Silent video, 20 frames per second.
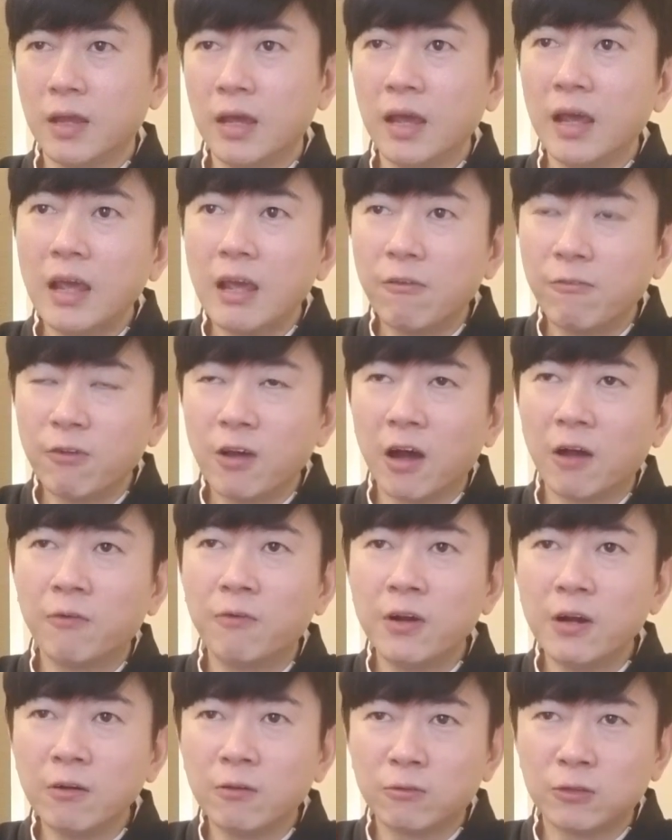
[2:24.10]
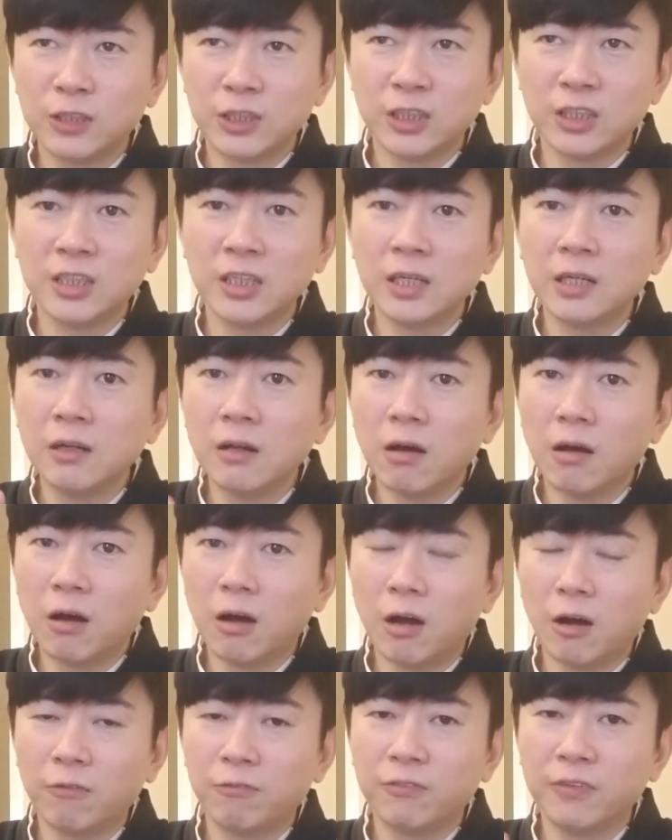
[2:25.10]
if you are a real Christian
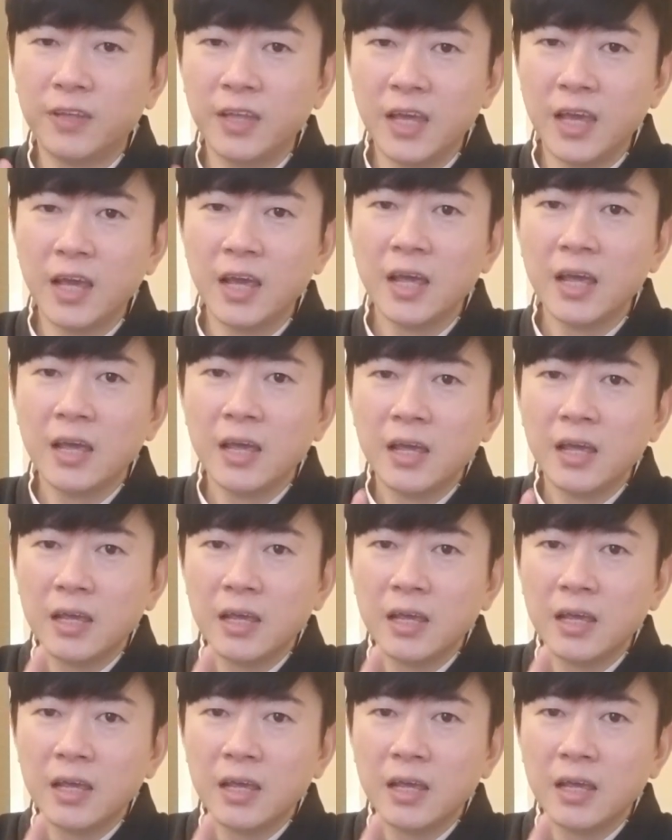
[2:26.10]
of the